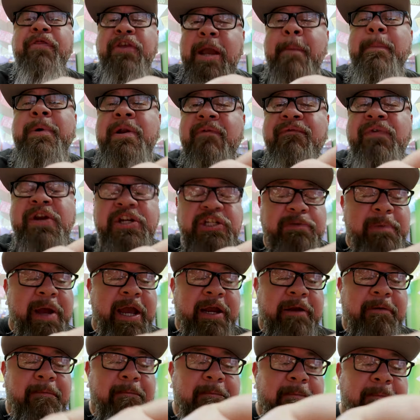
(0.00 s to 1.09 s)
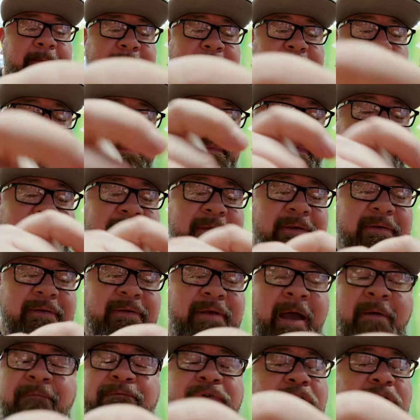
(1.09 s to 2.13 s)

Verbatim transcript: think I'm gonna finish mine. I'm